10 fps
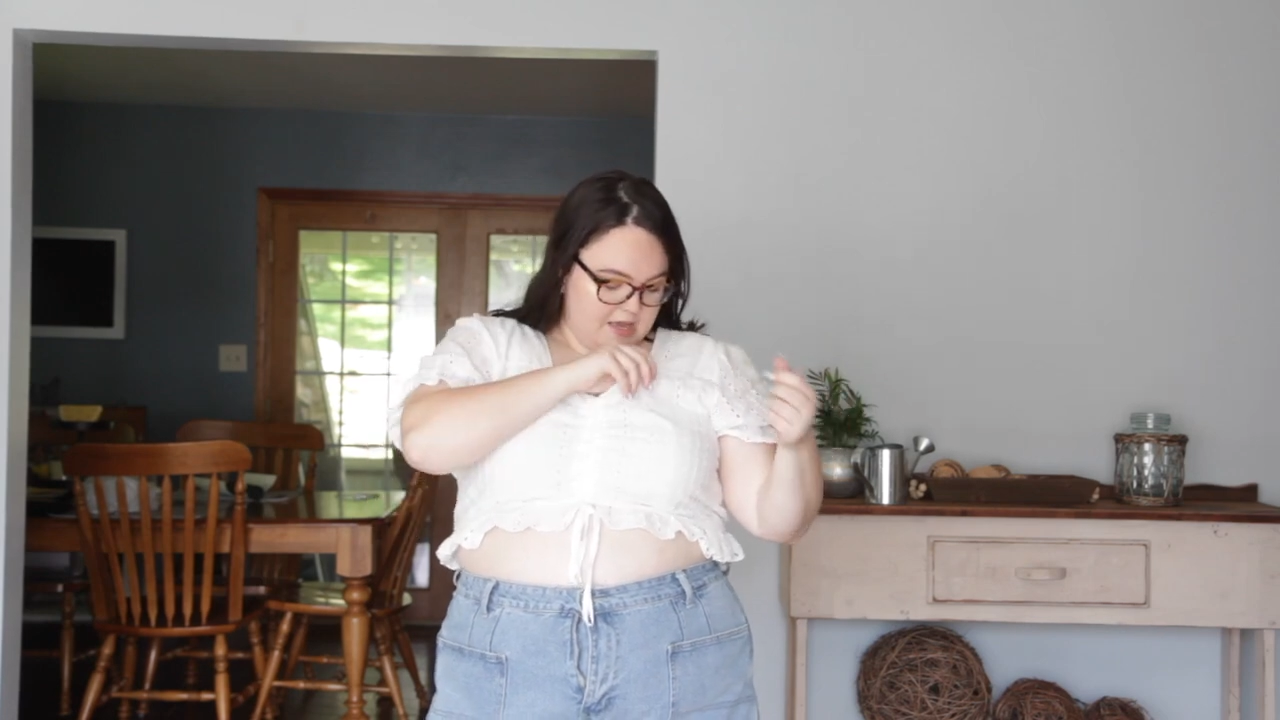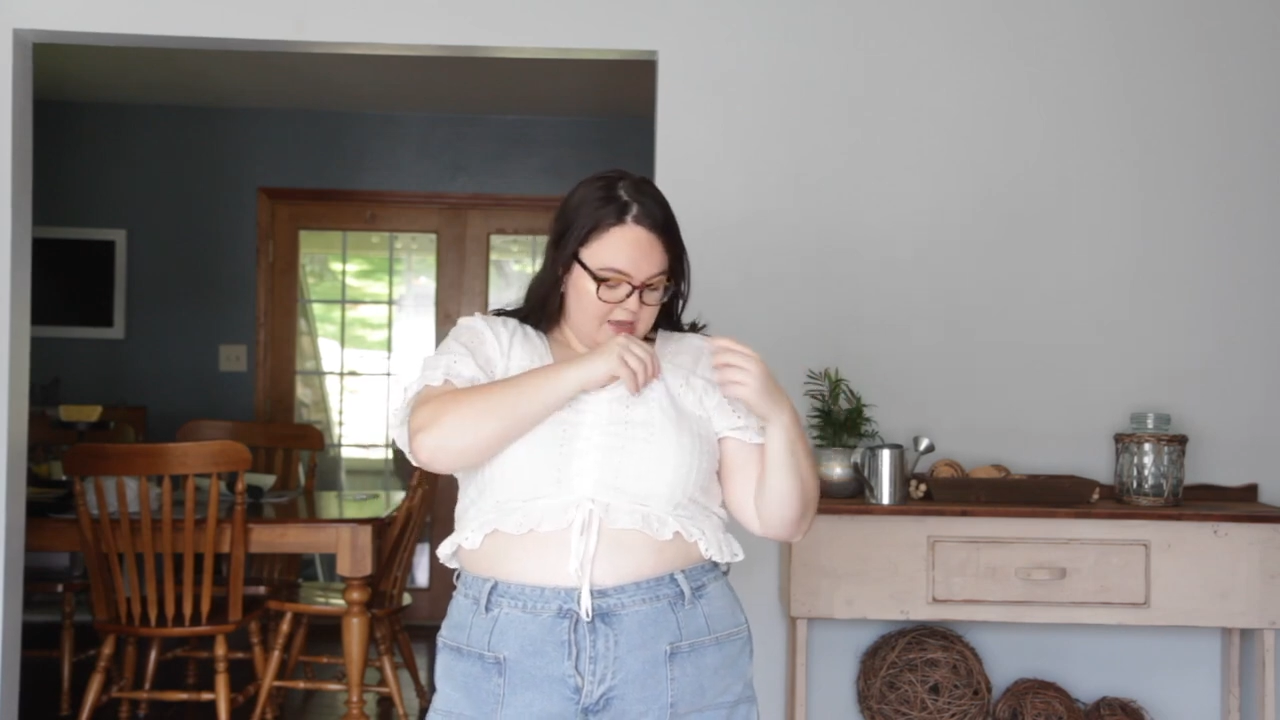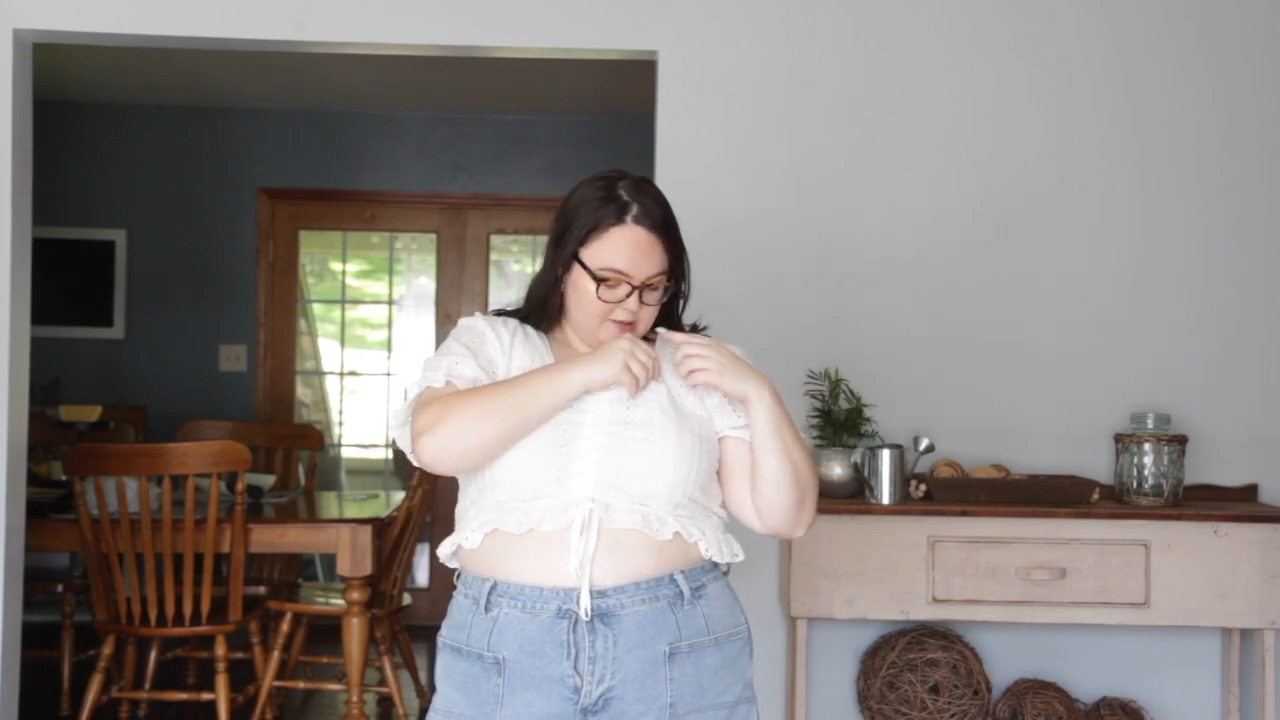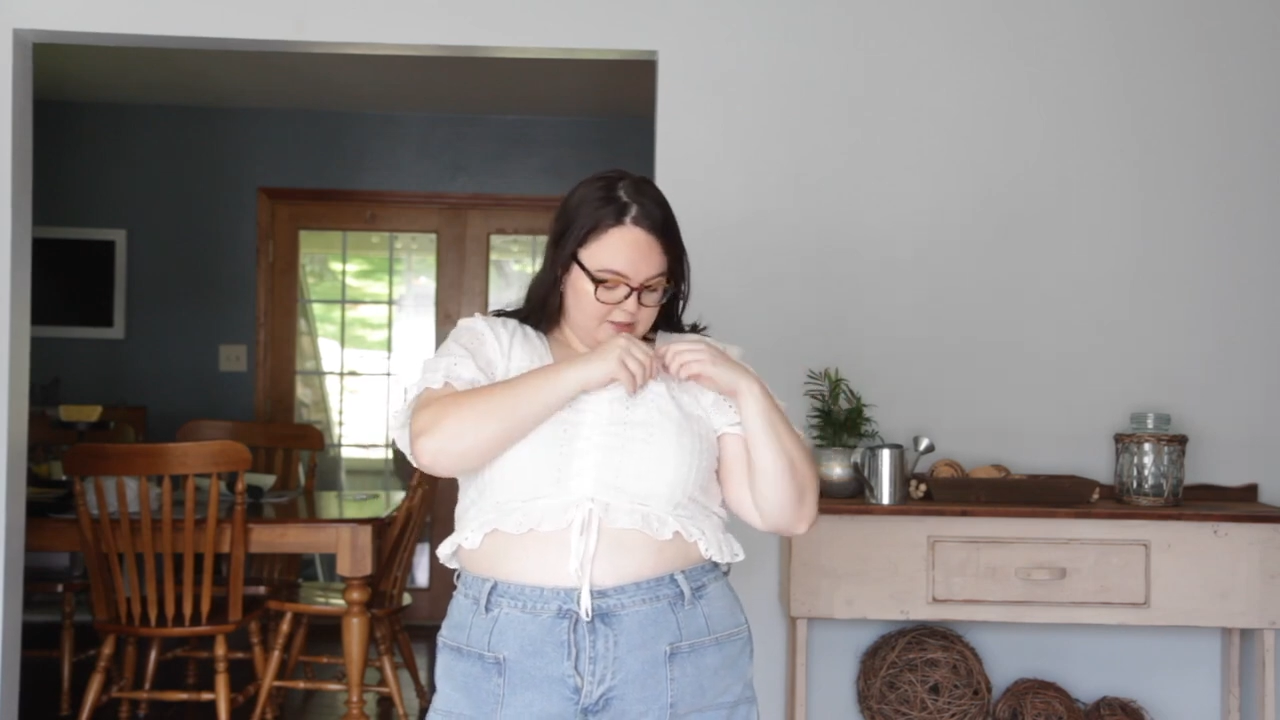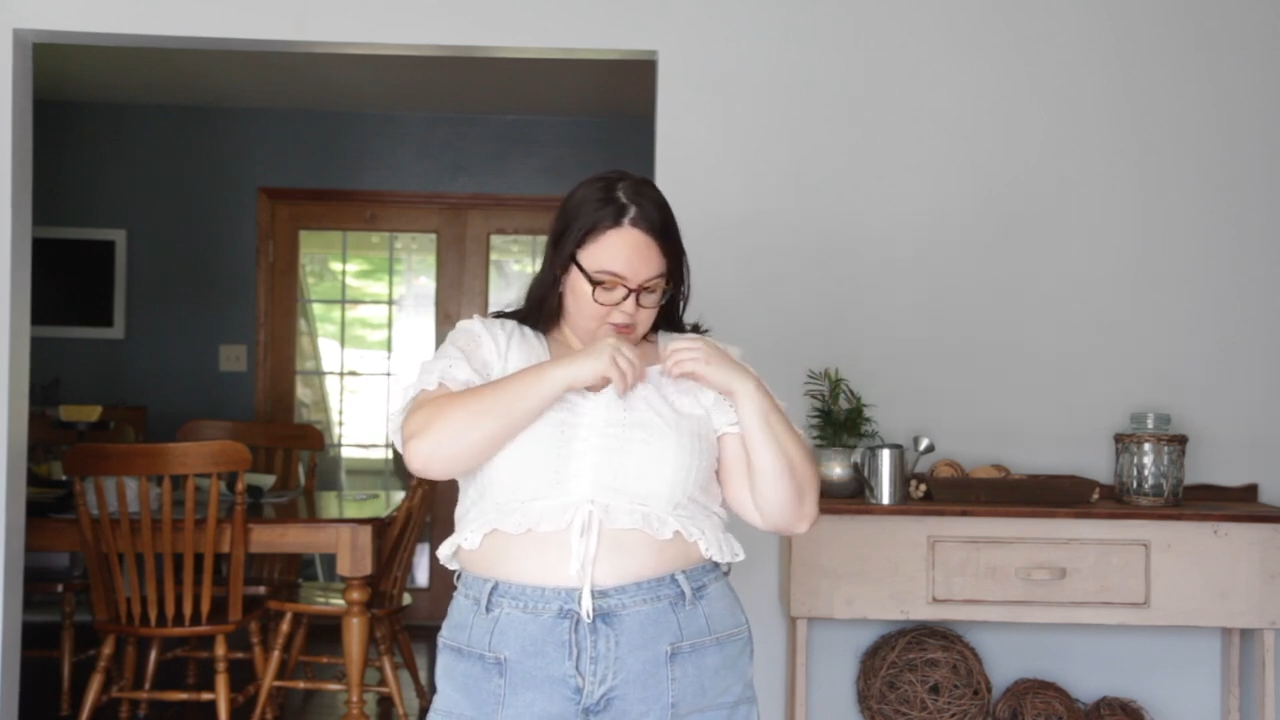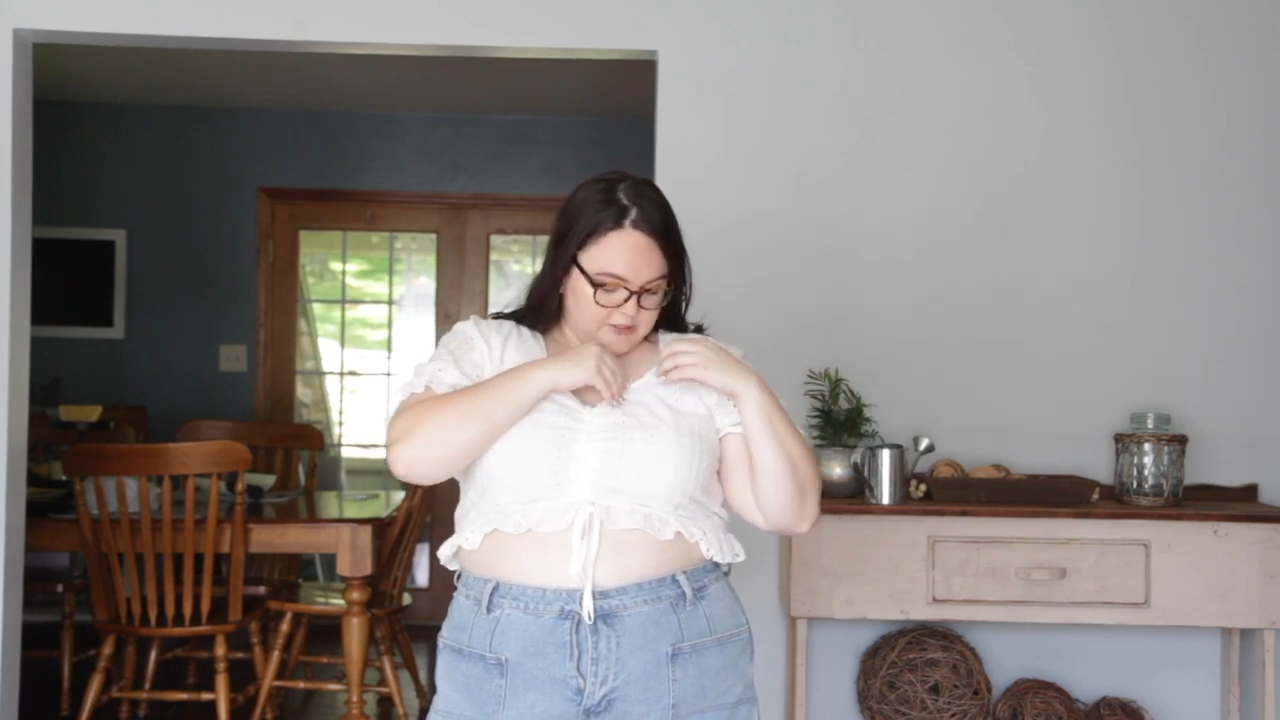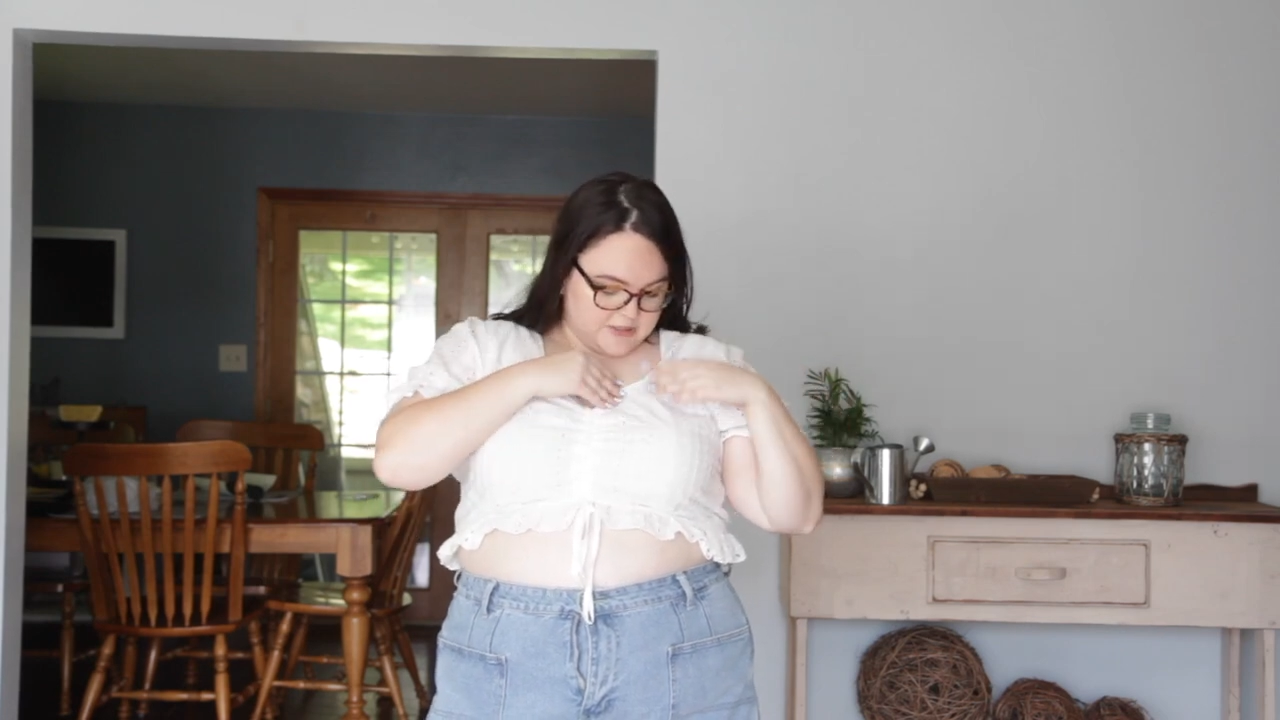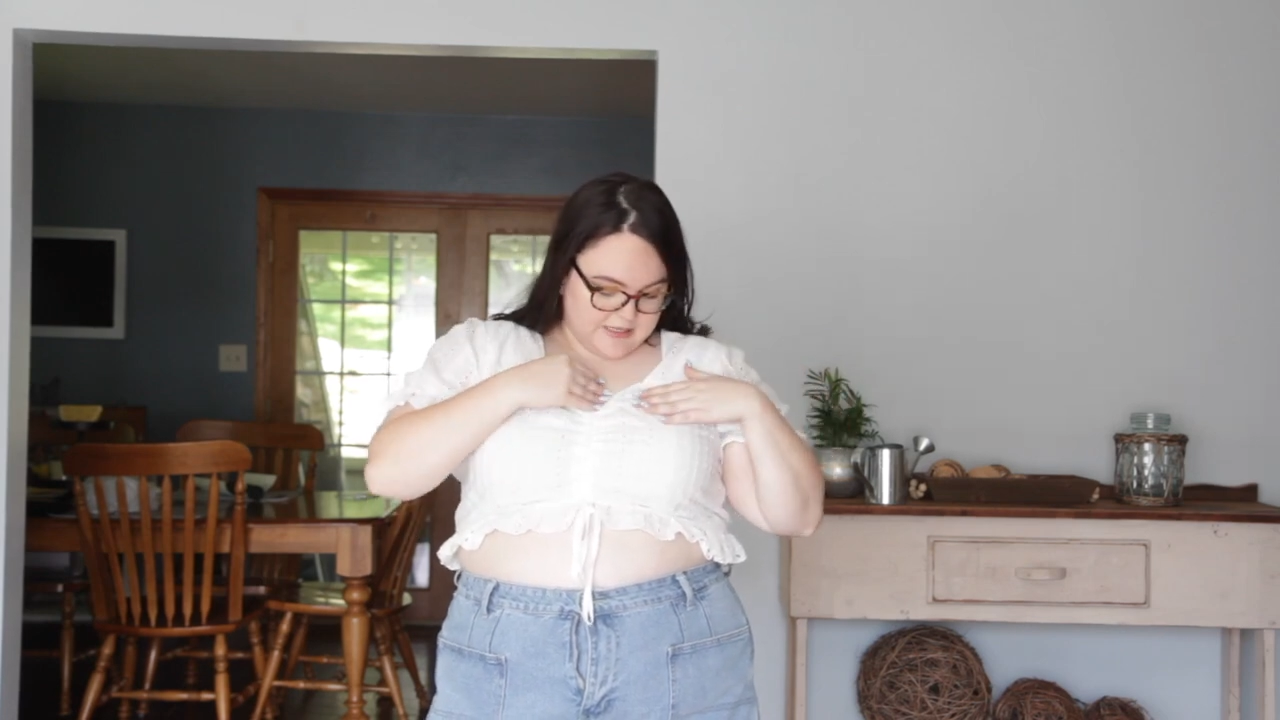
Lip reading: It literally